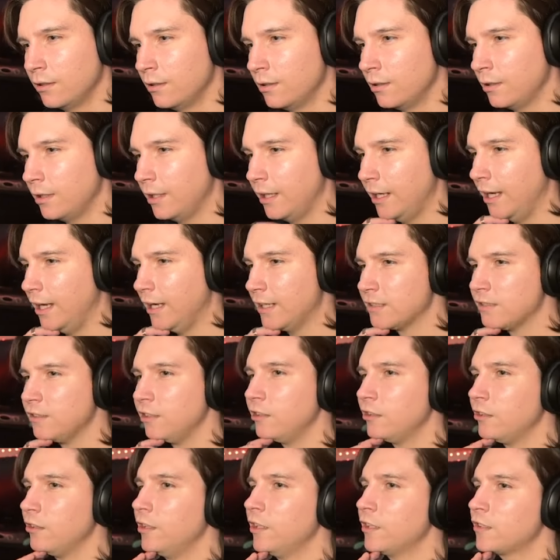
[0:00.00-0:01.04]
Yeah,
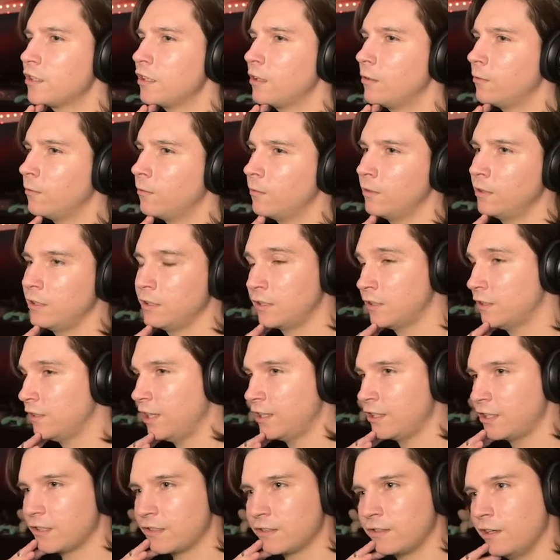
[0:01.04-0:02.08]
Soyeon is such
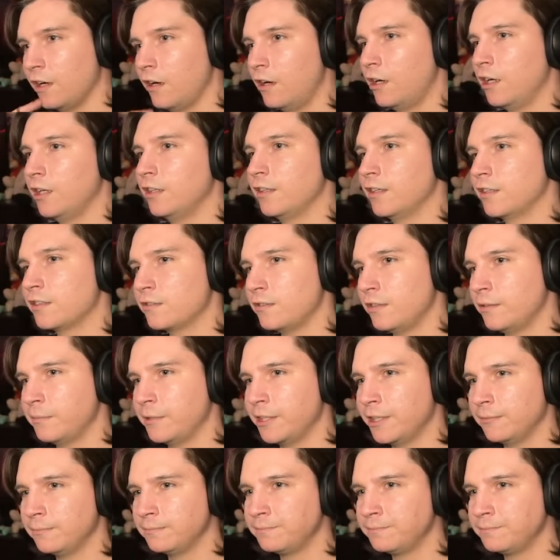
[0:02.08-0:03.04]
a star in this one, man.